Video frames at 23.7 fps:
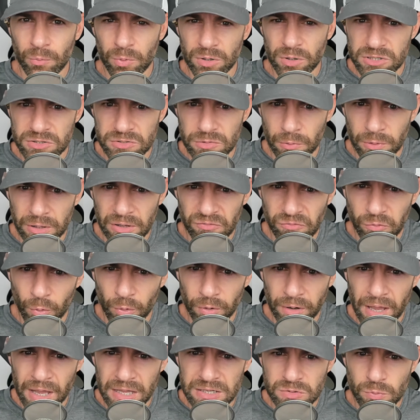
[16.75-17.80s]
which is only
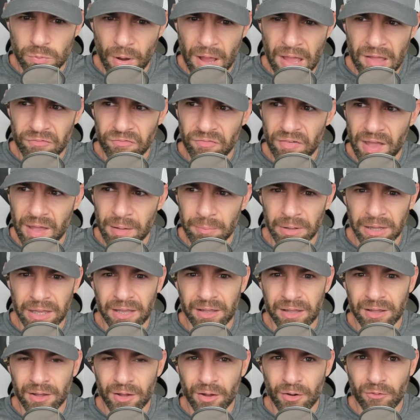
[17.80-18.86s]
4 days away,
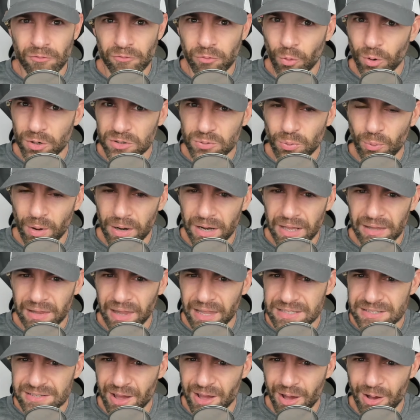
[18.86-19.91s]
family. 420,
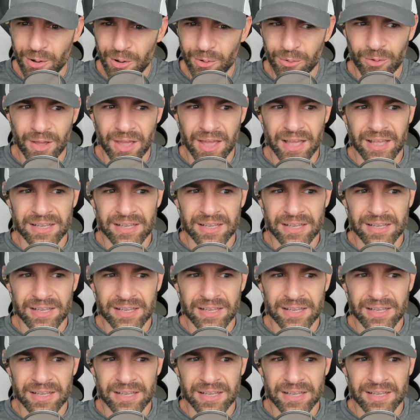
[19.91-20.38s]
let's go.